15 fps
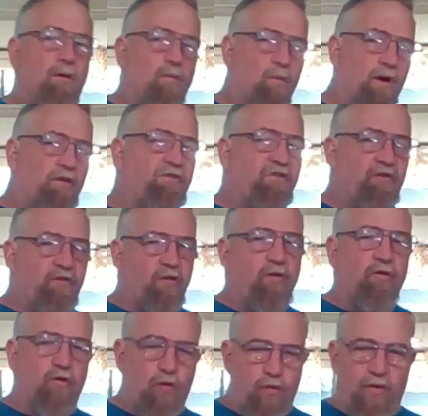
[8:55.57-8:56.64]
1 to 2
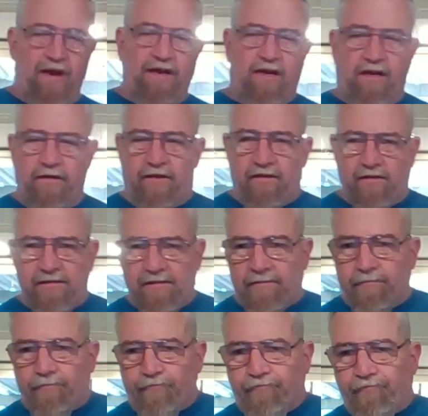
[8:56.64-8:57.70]
green onions,
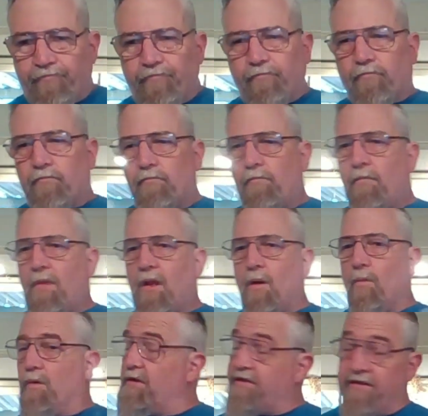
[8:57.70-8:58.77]

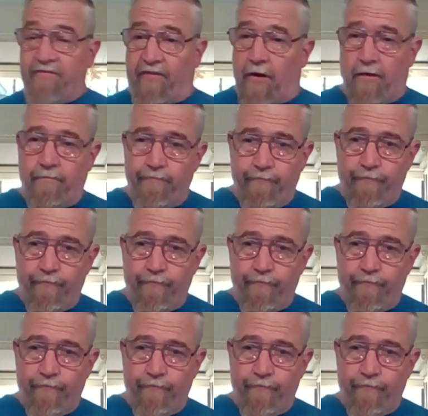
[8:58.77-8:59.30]
which is fine.